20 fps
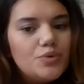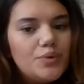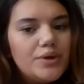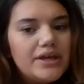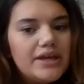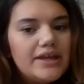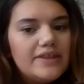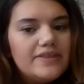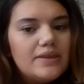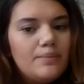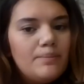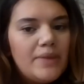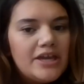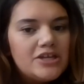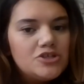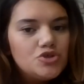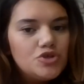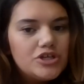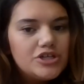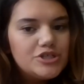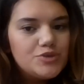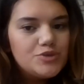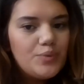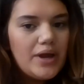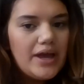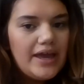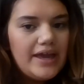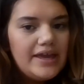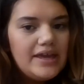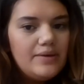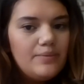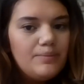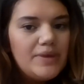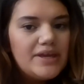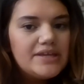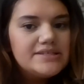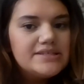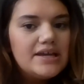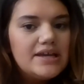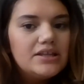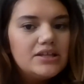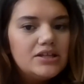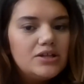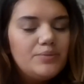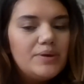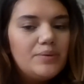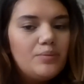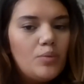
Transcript: doing it the matrix way makes it a little